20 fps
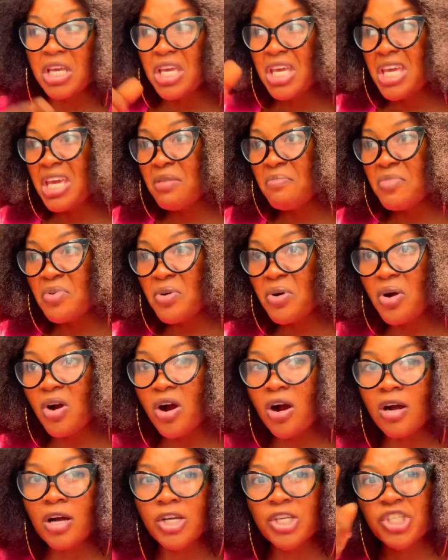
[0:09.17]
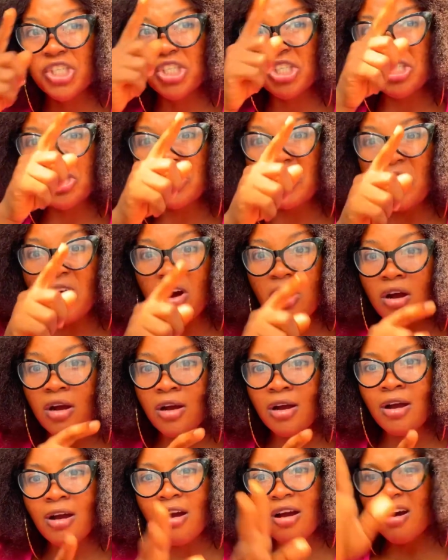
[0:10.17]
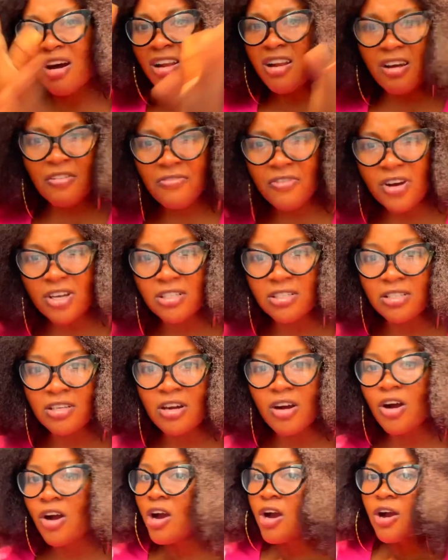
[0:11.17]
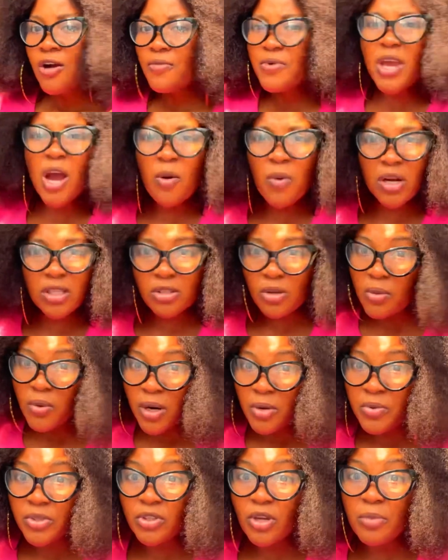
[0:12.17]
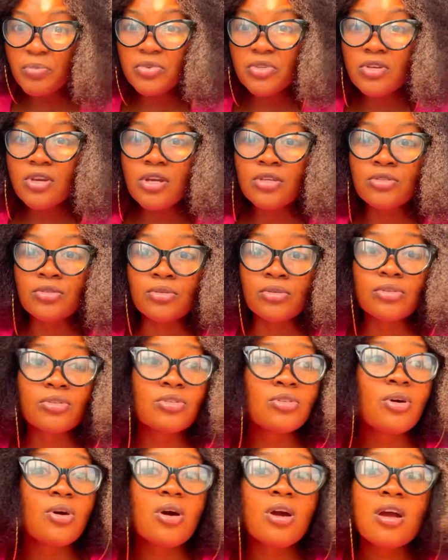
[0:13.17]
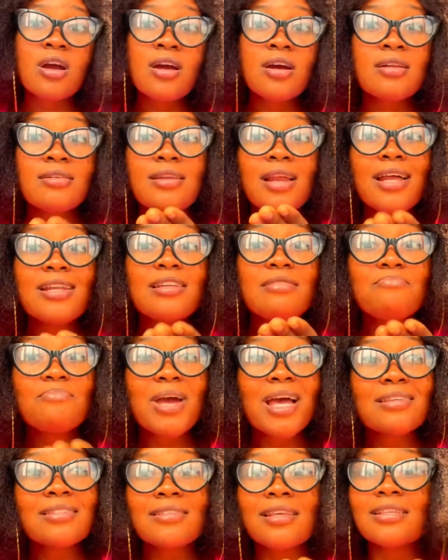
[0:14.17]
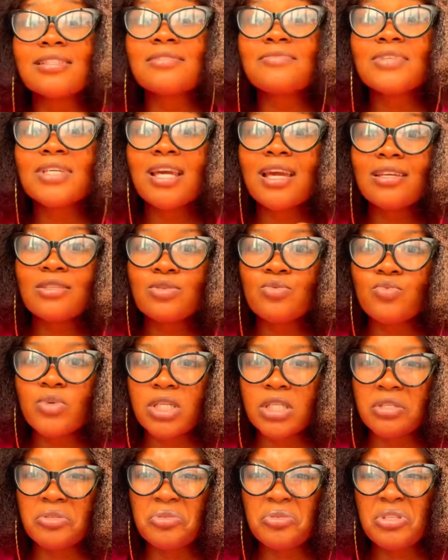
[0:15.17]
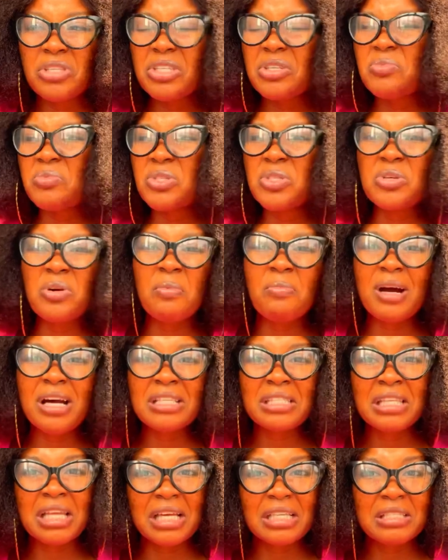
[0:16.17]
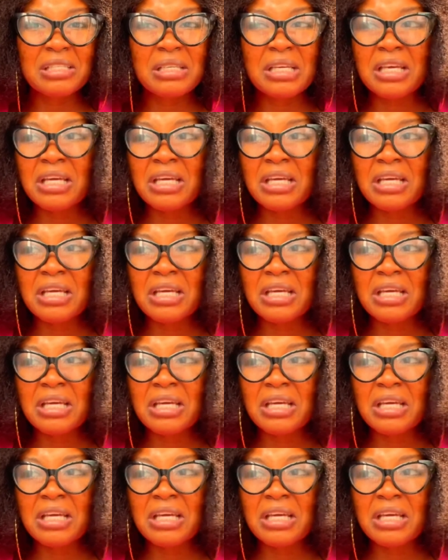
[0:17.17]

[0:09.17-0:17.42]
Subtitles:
him inko, she inko, all of us inko. We all want to work with WHO. So let the best certificate win. You think with your masters,